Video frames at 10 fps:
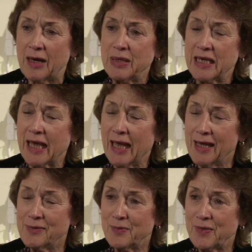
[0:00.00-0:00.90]
I
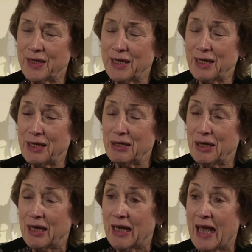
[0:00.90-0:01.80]
became the
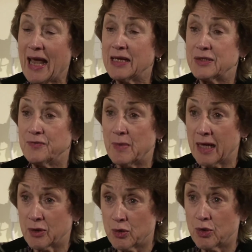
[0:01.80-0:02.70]
head of
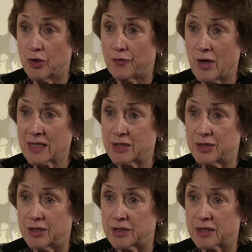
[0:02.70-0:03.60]
my hall of
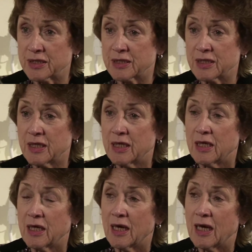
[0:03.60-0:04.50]
residence
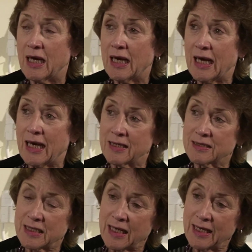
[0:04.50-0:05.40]

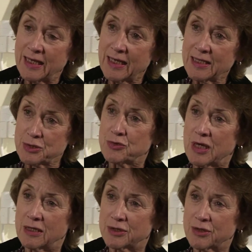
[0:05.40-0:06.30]
as a
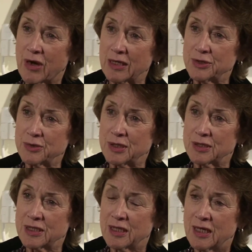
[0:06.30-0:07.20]
history
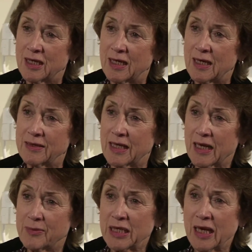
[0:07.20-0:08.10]
undergraduate, and
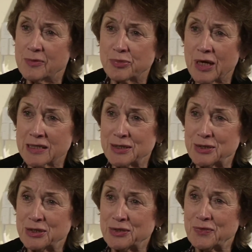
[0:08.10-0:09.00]
then I became
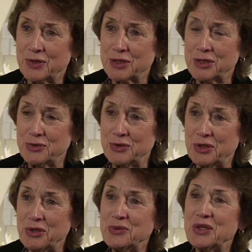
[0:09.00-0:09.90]
president of the
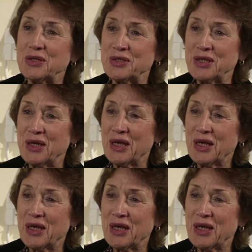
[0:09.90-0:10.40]
student union